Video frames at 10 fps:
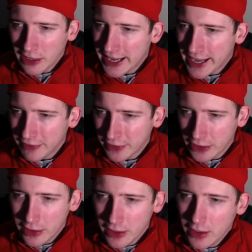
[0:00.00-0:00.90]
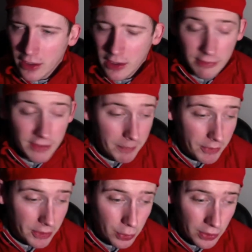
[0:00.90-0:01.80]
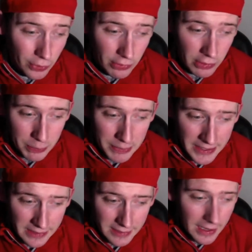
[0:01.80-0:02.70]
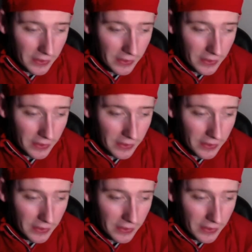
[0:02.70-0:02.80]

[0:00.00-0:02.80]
I have to vape this one for a little bit,